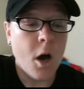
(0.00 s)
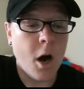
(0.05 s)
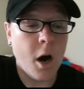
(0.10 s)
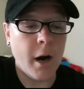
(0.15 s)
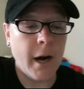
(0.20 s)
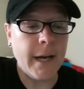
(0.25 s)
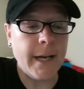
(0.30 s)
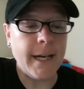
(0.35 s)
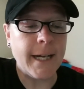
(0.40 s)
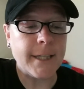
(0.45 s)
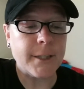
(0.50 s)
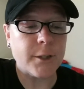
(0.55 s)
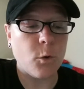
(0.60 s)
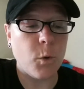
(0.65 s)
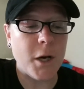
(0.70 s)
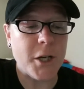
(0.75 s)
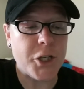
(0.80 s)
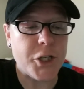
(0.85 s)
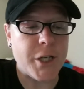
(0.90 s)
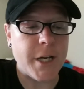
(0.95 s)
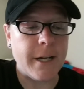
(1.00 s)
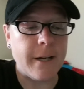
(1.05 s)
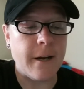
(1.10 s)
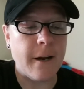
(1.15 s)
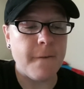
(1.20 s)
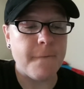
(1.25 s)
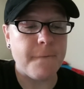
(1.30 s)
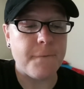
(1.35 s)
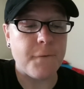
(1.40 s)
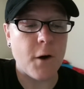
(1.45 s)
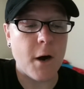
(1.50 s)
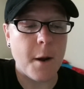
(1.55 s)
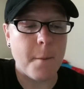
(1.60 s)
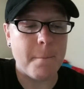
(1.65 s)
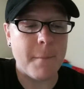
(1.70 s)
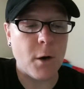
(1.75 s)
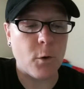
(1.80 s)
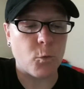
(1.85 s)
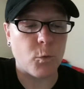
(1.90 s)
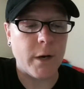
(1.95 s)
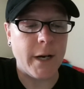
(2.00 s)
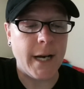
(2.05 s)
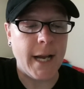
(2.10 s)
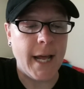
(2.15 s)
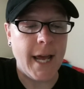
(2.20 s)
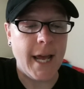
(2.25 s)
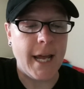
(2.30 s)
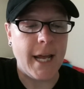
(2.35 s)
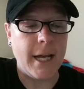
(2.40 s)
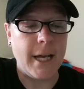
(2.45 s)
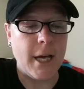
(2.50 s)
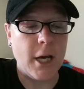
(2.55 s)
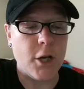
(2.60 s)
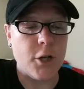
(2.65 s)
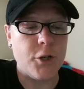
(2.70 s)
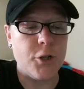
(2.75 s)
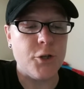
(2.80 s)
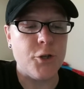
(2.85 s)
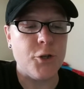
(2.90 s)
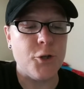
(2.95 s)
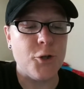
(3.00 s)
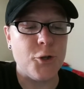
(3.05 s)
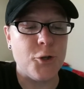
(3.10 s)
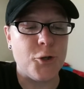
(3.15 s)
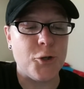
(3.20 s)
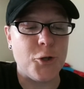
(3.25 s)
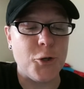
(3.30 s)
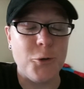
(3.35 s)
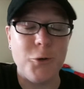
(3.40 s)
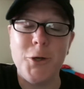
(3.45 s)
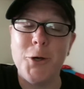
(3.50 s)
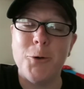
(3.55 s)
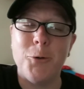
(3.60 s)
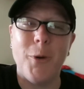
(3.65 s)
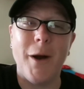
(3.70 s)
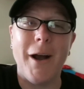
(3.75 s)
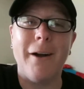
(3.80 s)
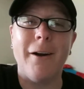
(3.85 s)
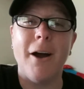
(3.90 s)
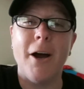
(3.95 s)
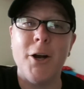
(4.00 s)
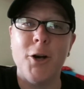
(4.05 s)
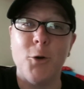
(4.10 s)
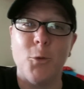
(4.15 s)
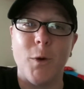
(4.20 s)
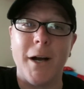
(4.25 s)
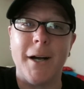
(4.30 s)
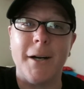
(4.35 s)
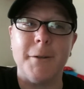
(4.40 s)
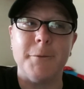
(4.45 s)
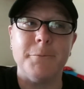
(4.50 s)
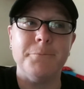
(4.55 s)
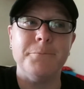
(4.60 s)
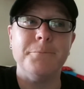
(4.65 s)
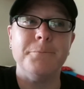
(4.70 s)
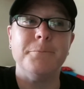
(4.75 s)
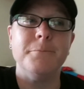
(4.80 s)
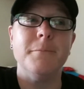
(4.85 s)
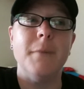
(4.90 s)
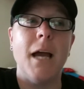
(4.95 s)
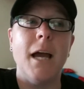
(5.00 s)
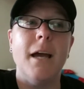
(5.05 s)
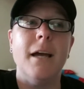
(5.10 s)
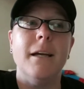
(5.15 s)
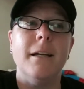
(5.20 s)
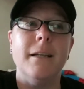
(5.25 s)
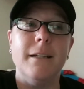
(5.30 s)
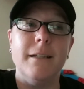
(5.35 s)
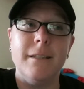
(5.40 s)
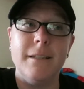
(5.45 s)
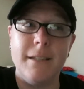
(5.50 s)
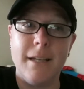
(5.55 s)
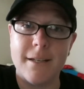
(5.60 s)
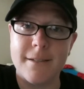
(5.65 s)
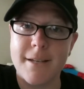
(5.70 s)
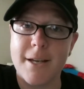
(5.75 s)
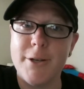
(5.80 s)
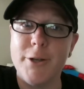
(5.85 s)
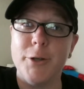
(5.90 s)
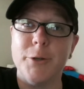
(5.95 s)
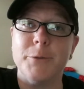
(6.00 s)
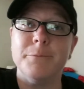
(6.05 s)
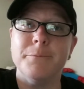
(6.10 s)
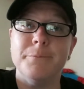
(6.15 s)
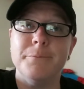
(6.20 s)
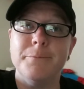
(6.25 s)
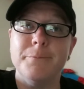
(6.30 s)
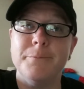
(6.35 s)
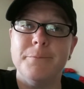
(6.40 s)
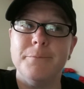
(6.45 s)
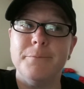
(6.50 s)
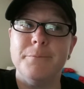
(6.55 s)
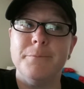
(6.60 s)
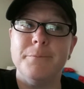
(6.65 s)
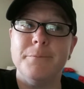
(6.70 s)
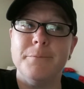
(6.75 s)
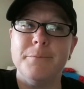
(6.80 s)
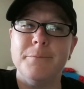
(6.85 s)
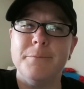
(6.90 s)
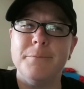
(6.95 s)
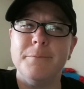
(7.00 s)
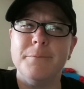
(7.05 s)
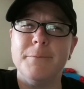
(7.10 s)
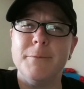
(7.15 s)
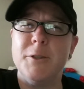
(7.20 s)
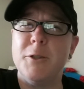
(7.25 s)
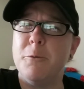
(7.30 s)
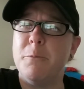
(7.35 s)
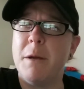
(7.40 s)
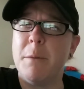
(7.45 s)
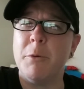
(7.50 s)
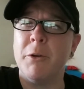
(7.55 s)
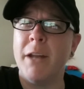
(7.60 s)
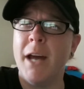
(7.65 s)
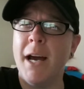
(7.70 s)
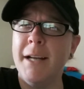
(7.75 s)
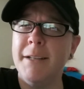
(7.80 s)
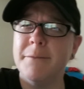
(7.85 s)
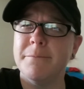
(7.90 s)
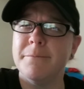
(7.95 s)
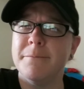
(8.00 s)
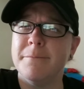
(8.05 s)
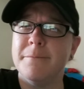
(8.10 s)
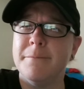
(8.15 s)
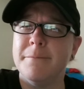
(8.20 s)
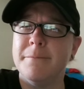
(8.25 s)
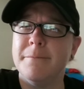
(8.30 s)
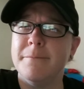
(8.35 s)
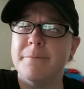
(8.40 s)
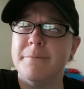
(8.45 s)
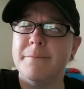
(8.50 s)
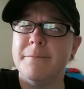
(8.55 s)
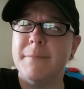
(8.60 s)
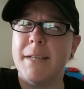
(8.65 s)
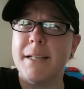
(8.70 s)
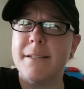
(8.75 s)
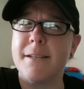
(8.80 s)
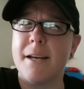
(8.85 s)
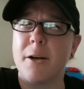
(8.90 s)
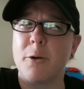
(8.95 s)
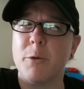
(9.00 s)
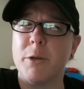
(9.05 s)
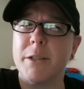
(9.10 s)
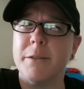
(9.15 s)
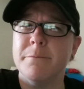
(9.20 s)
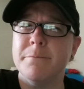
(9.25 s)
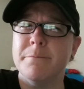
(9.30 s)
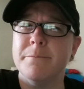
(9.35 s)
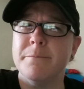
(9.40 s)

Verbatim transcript: All right, next question from Renee. Do you wear underwear? Yes, I do. Do people not? That's awkward.